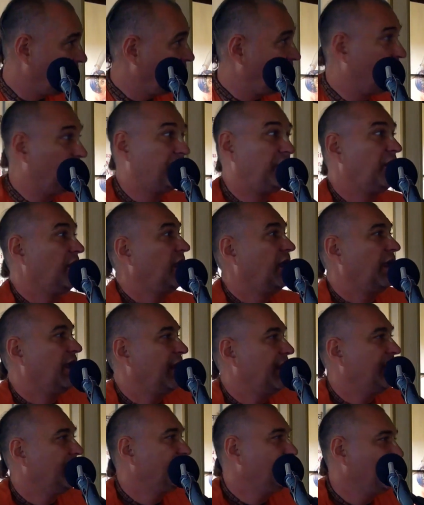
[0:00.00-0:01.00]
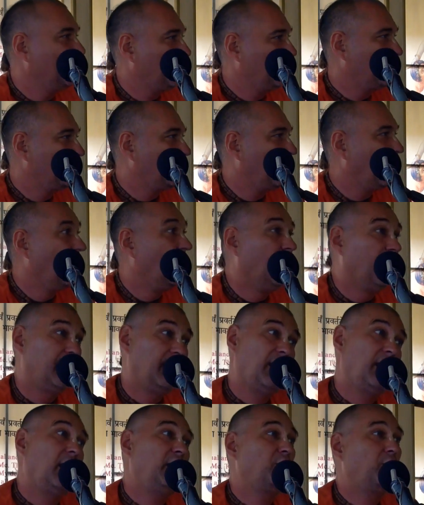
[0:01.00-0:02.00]
They quoted like anything.
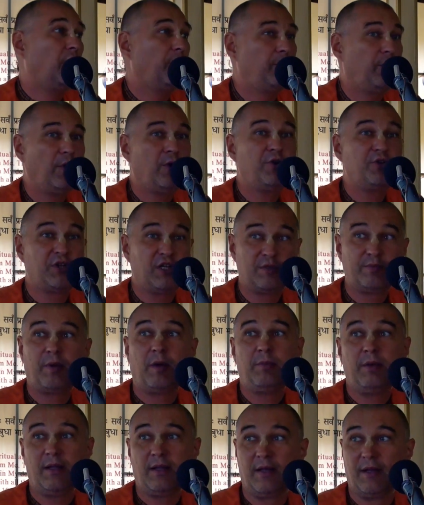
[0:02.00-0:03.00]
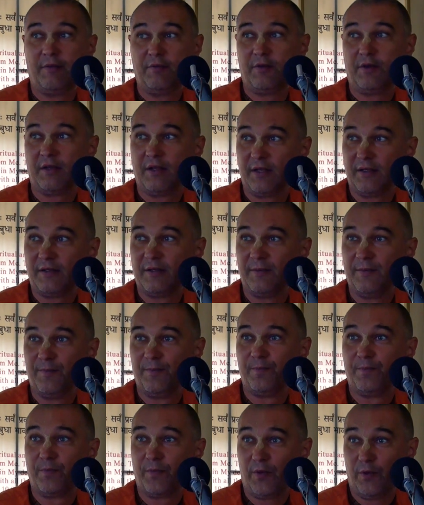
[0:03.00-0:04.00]
He had to apologize publicly for that.
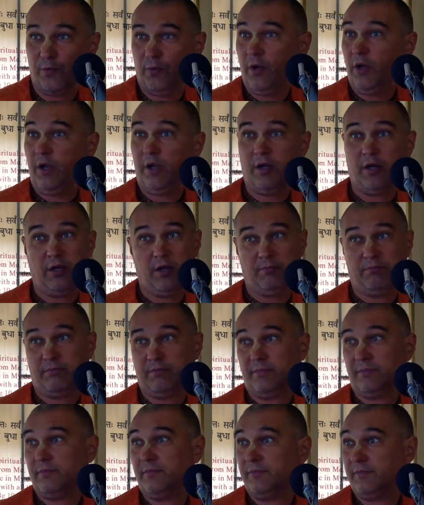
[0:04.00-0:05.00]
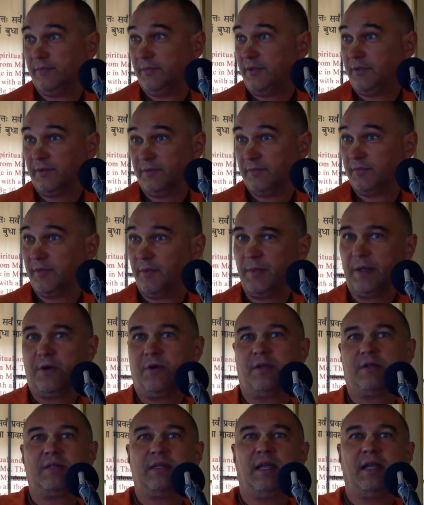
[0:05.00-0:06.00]
Really,
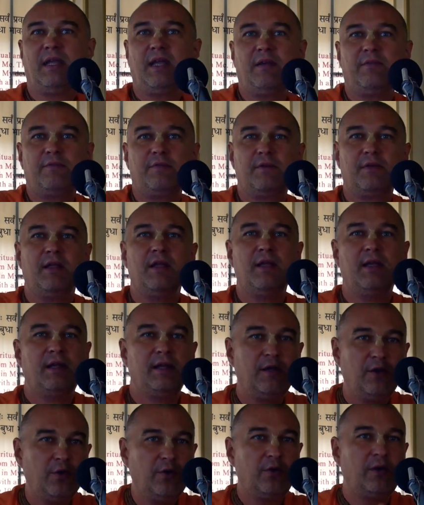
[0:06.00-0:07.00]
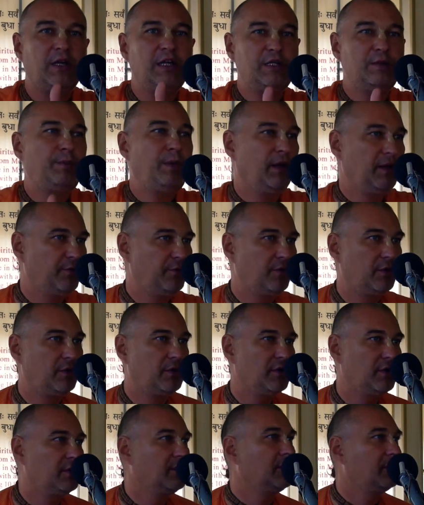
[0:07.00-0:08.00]
because they have no respect
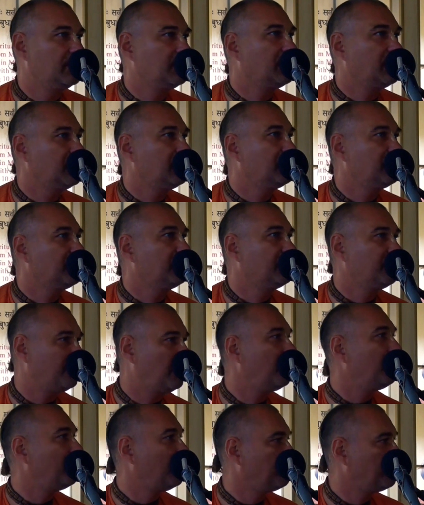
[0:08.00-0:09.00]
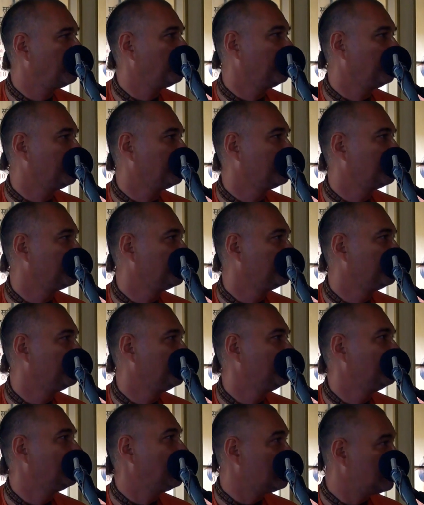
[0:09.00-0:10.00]
for the form of the Lord.
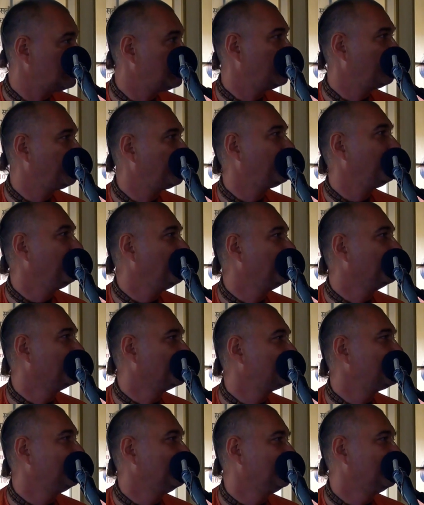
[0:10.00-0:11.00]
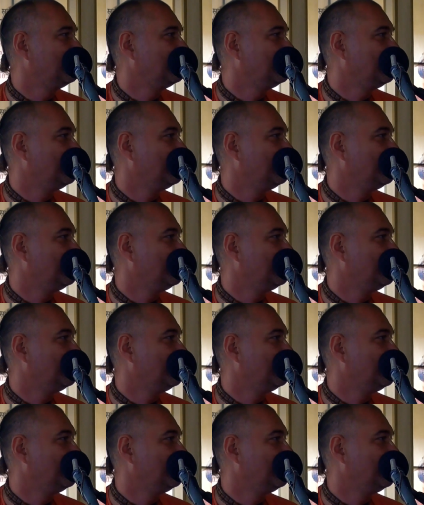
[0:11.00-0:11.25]
That's their problem, you see.